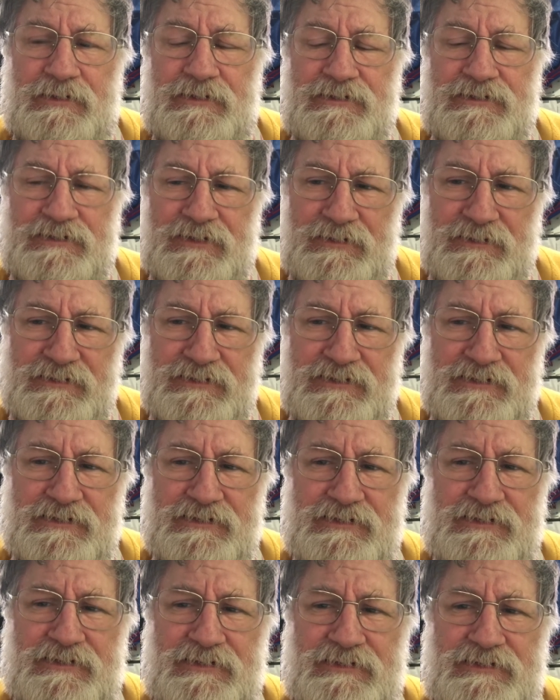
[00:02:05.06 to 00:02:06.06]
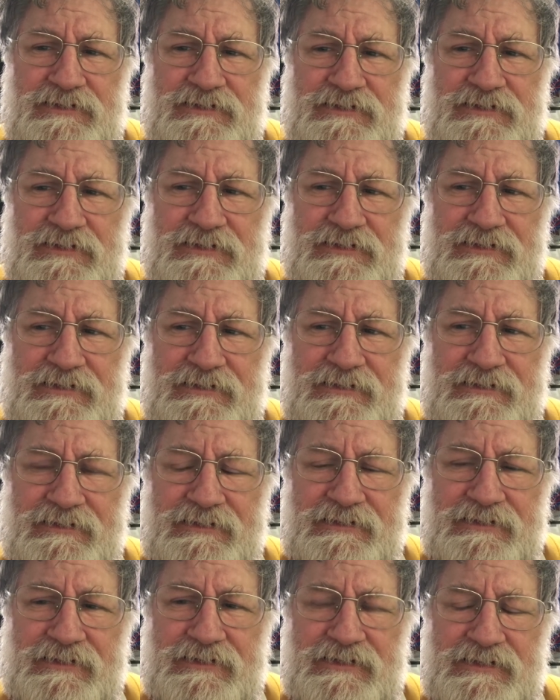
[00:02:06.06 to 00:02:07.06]
tells us that
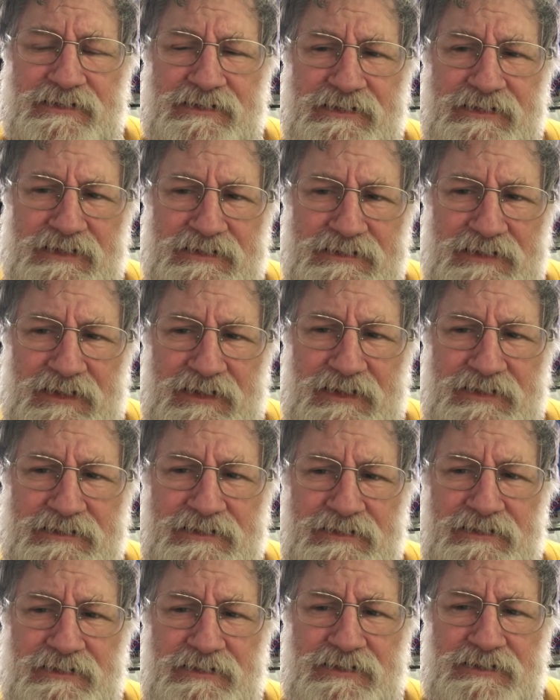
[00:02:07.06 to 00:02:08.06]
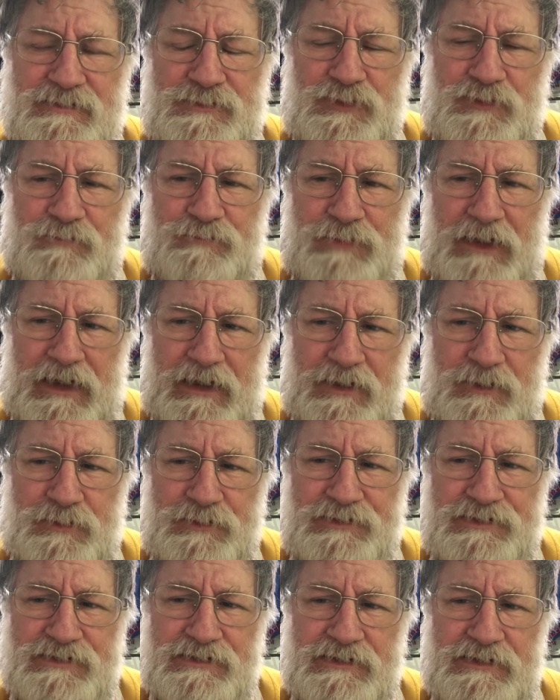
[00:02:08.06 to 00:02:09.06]
this is a society that has moved
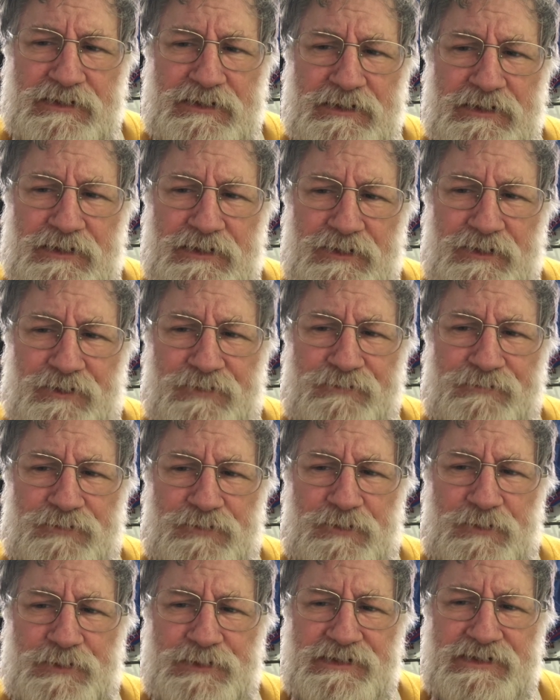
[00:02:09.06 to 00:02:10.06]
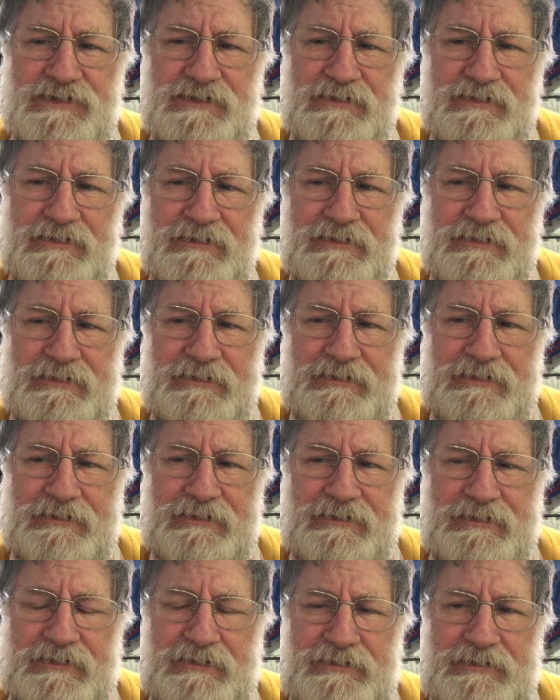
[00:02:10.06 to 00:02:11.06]
backwards, not forwards.
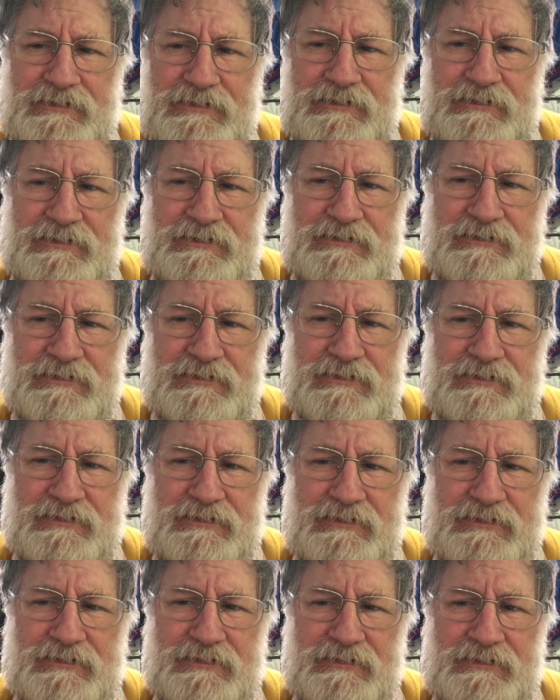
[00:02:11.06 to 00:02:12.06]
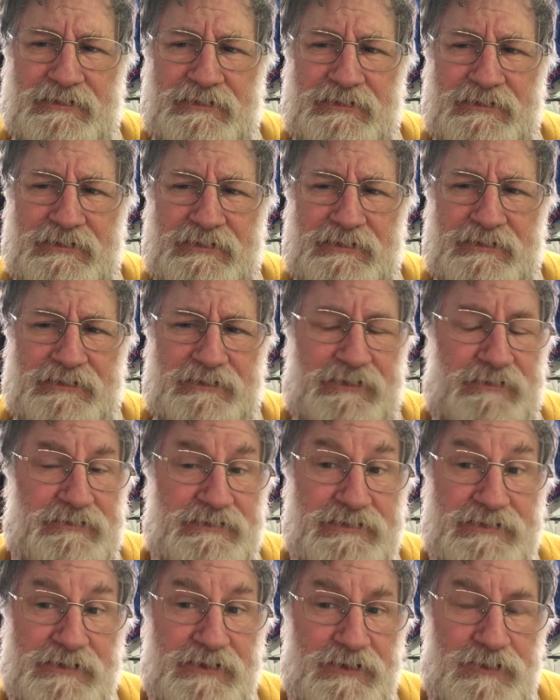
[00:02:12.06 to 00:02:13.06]
And there
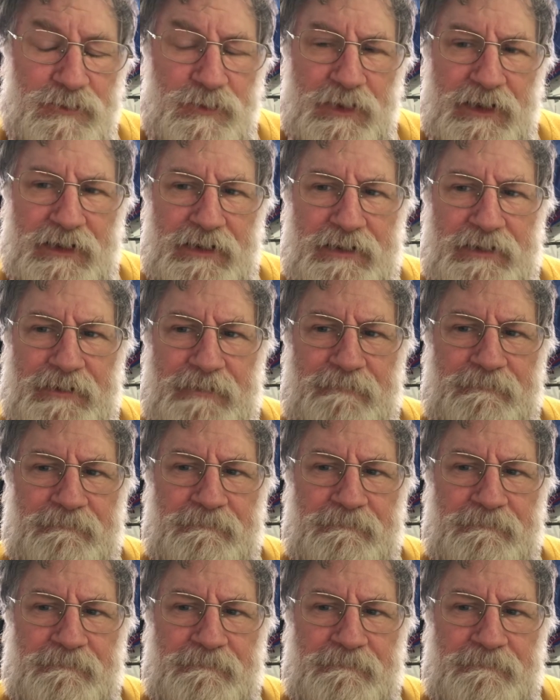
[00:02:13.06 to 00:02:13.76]
is no way